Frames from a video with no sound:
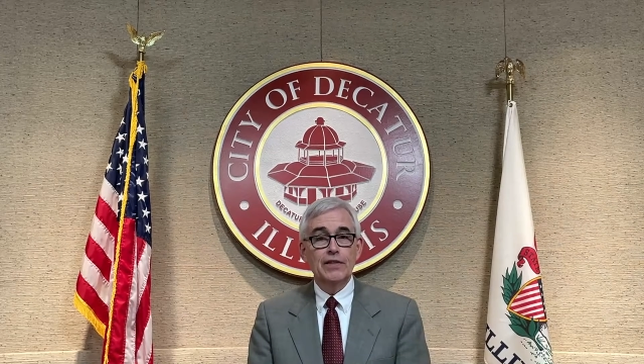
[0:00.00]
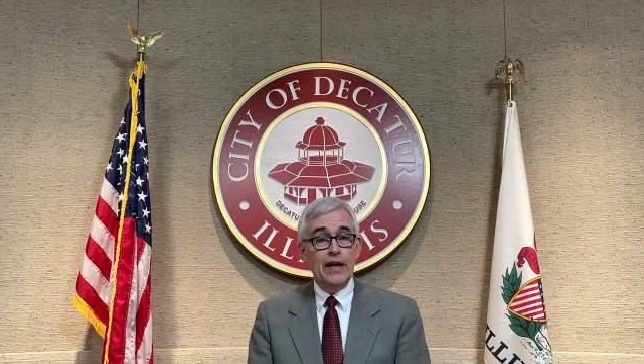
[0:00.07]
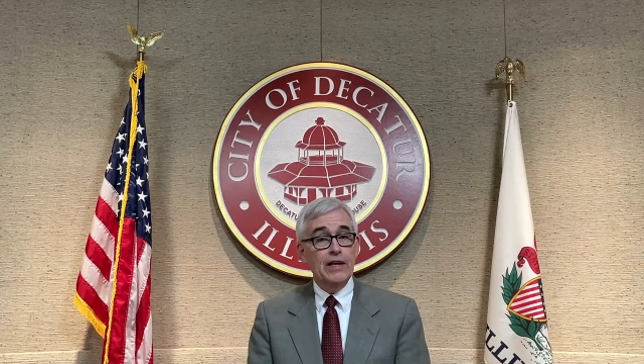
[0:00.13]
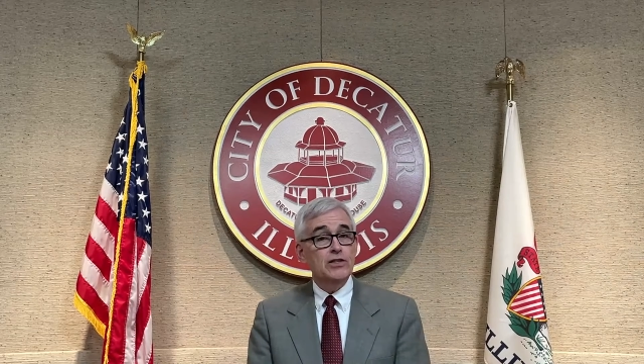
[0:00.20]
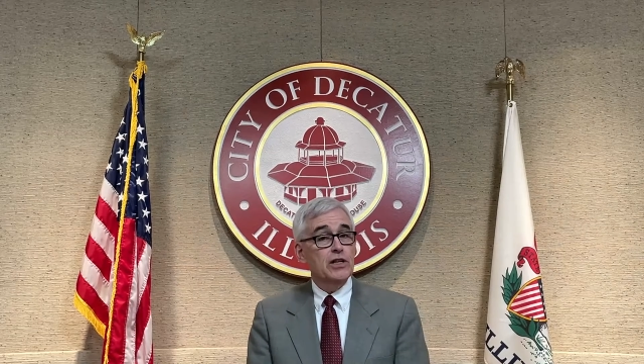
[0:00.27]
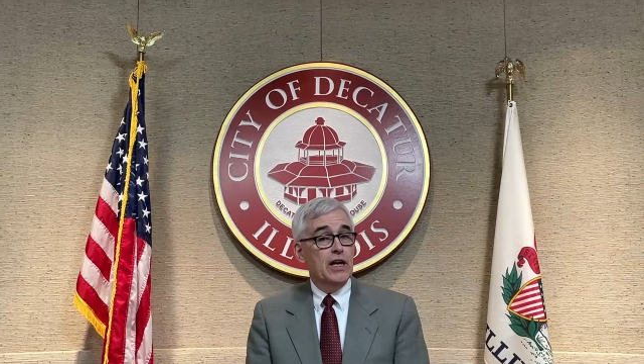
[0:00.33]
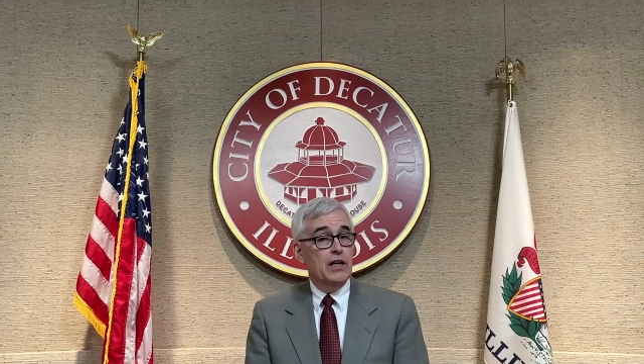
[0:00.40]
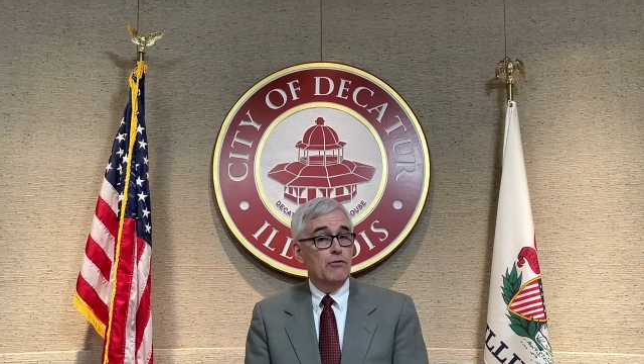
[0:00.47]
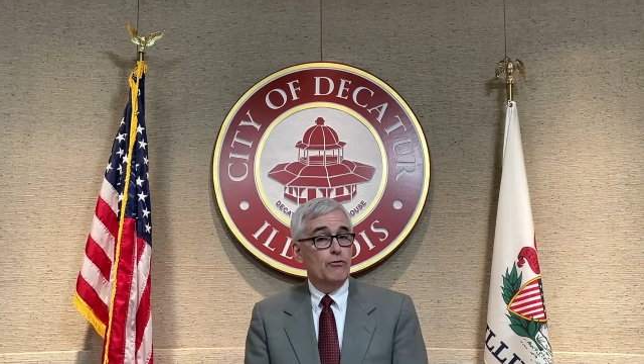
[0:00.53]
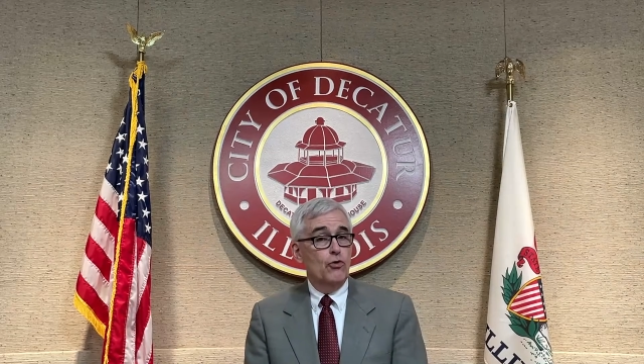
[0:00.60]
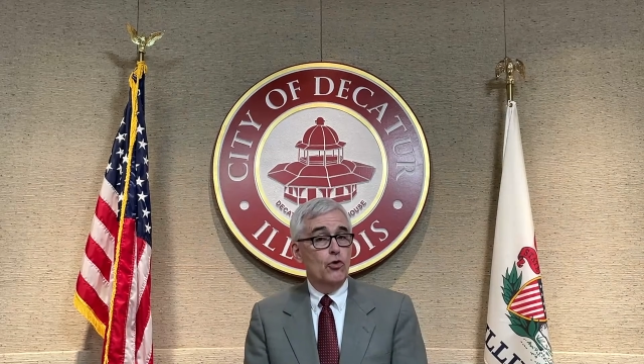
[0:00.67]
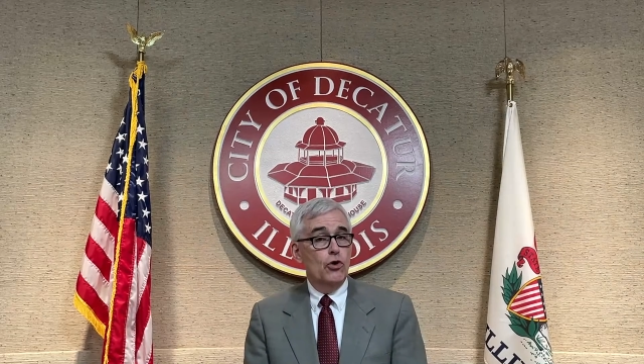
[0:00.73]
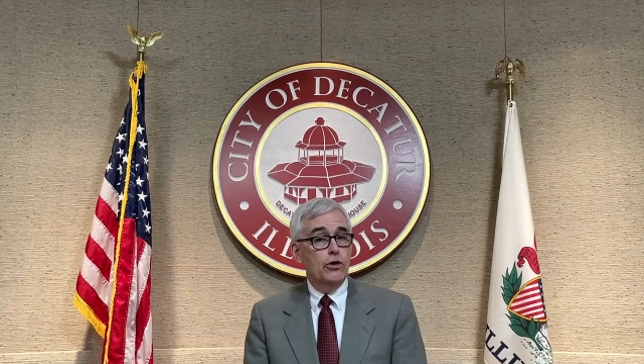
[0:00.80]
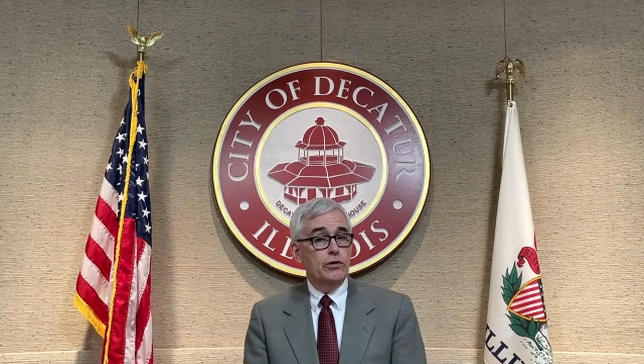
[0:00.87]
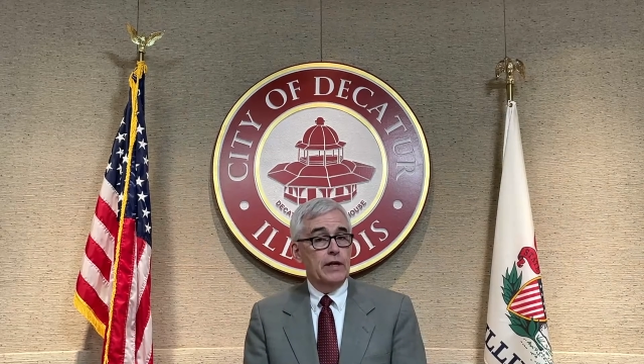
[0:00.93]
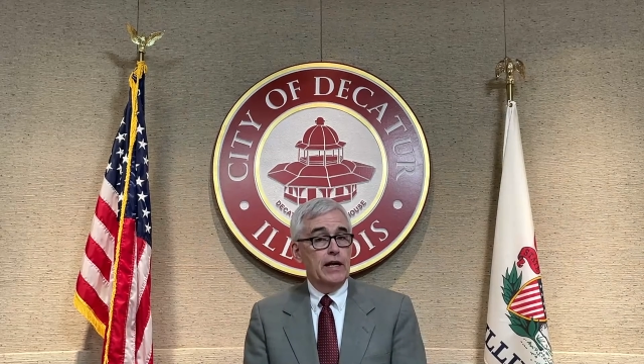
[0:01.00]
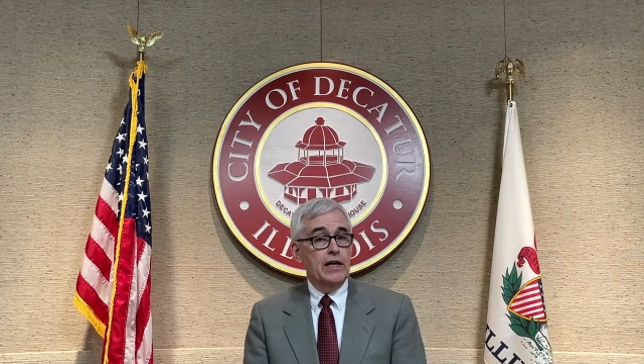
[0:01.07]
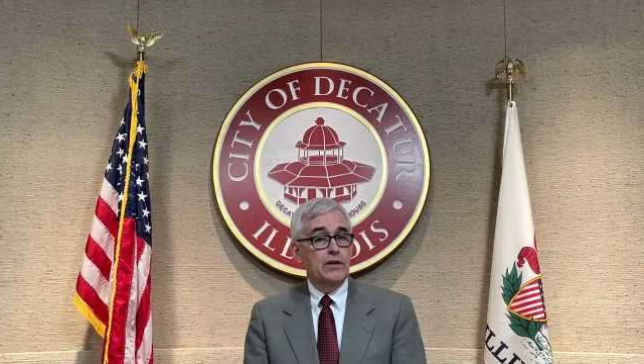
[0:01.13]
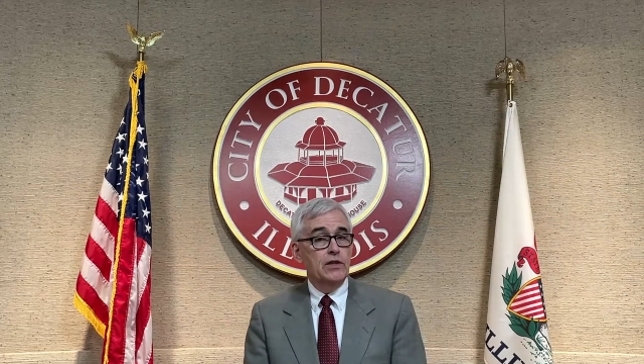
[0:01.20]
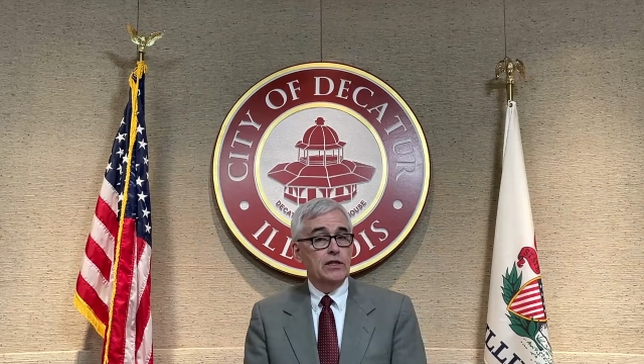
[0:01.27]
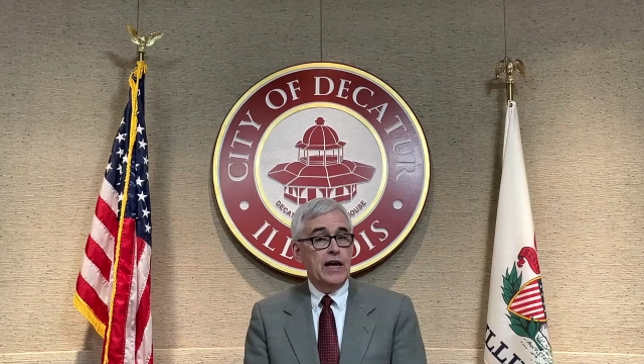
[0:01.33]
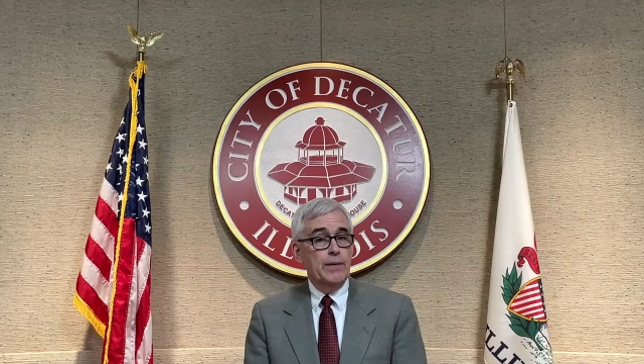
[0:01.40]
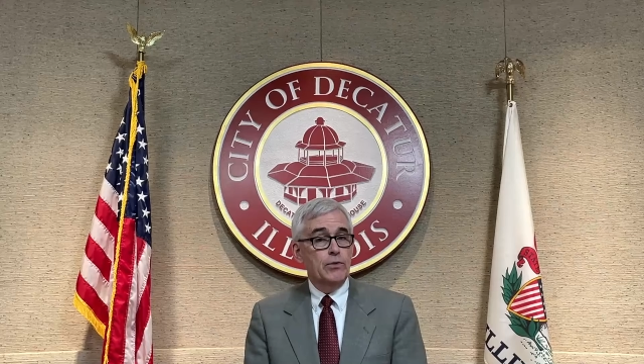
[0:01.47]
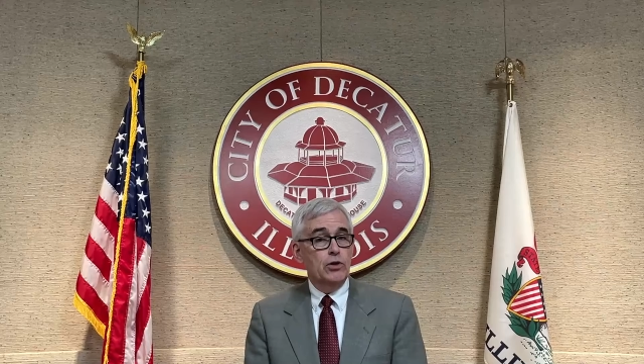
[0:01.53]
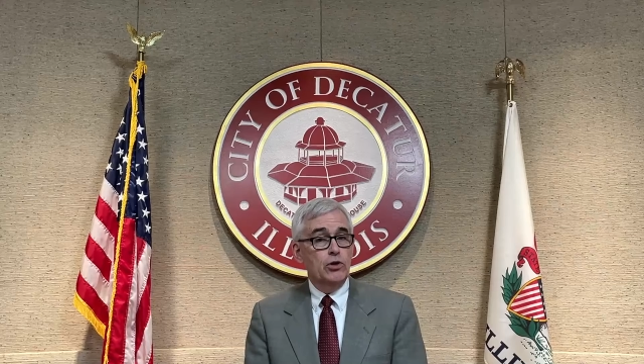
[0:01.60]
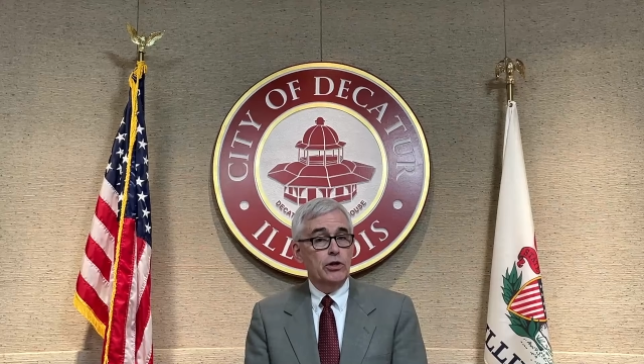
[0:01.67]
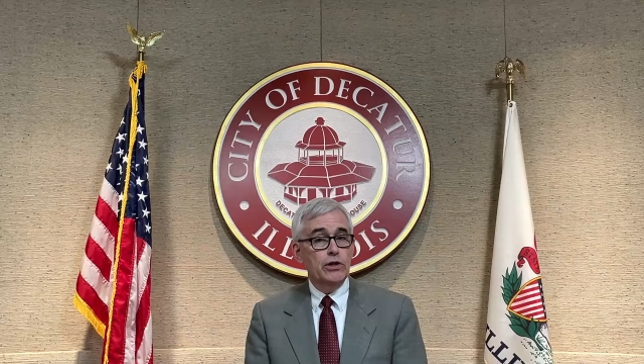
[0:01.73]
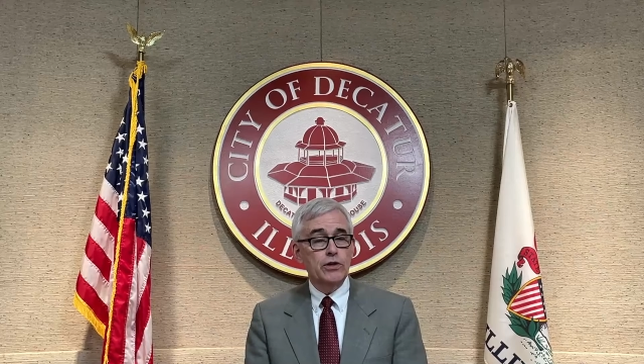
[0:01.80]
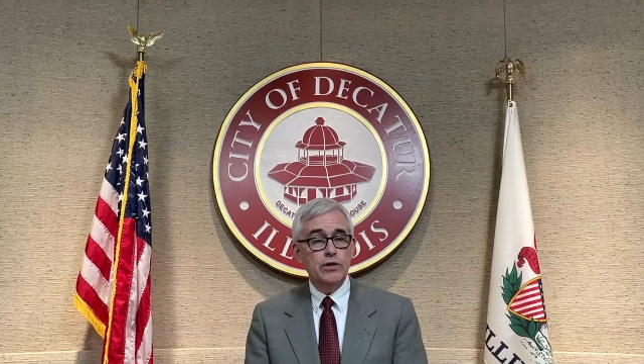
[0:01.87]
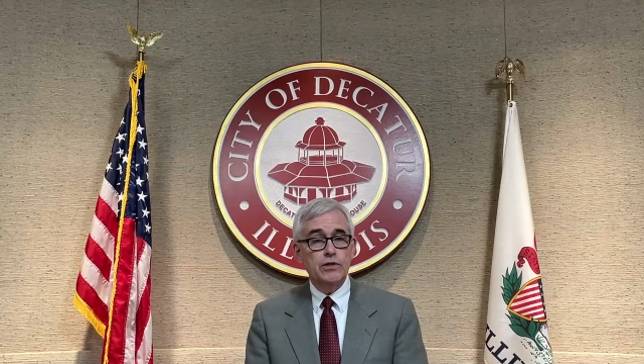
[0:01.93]
Thanks again for taking the time to
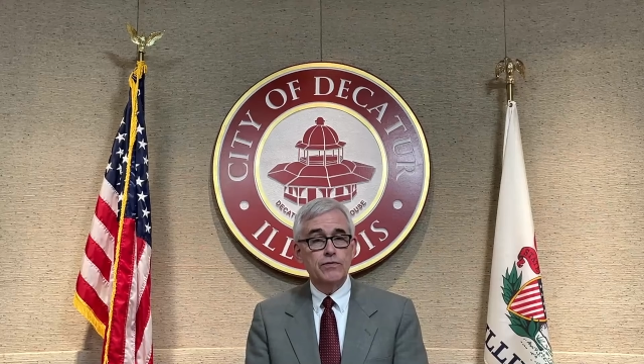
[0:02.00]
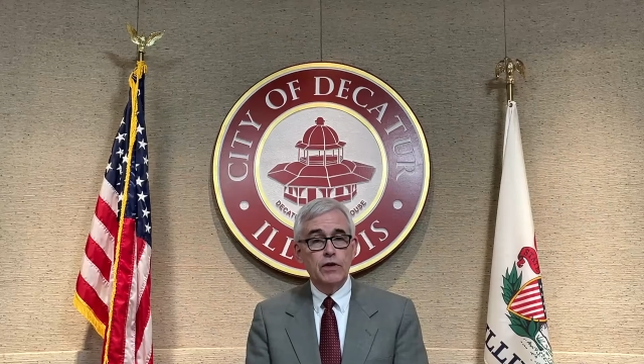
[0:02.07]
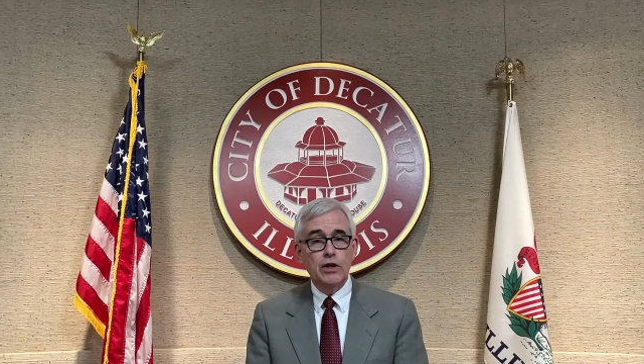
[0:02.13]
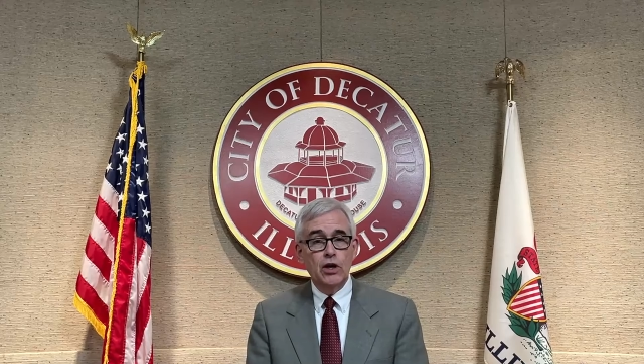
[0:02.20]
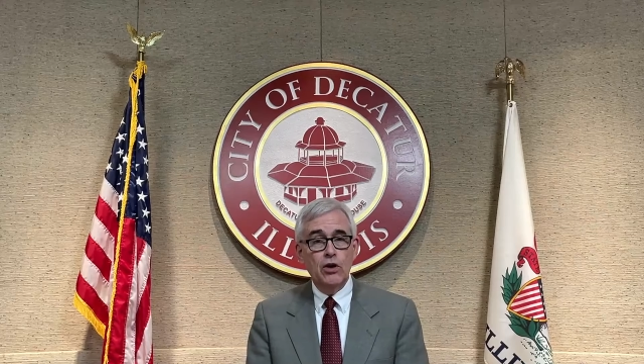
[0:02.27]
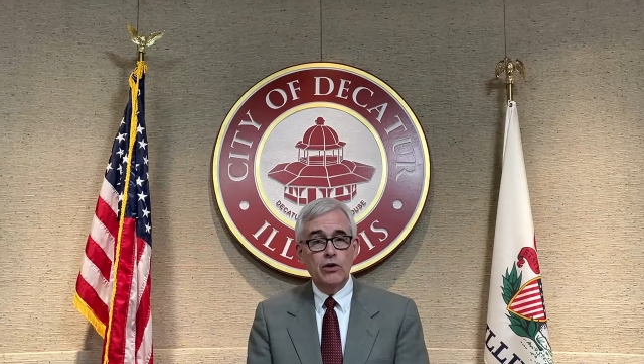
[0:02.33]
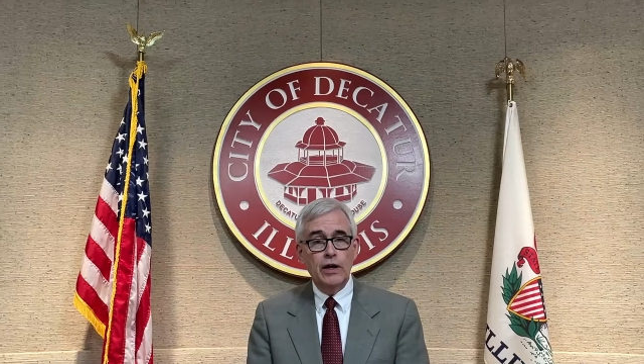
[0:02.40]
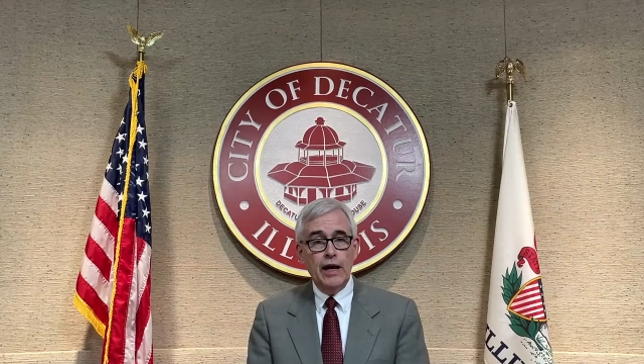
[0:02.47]
look at this video,